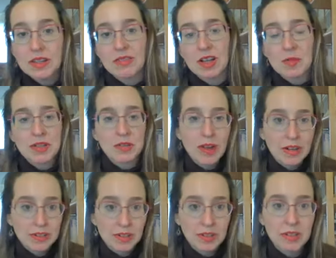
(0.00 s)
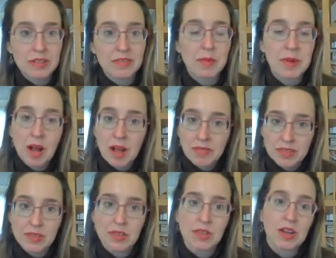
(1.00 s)
a development director, a development
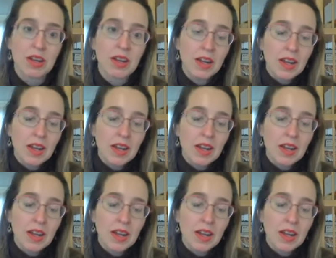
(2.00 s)
officer.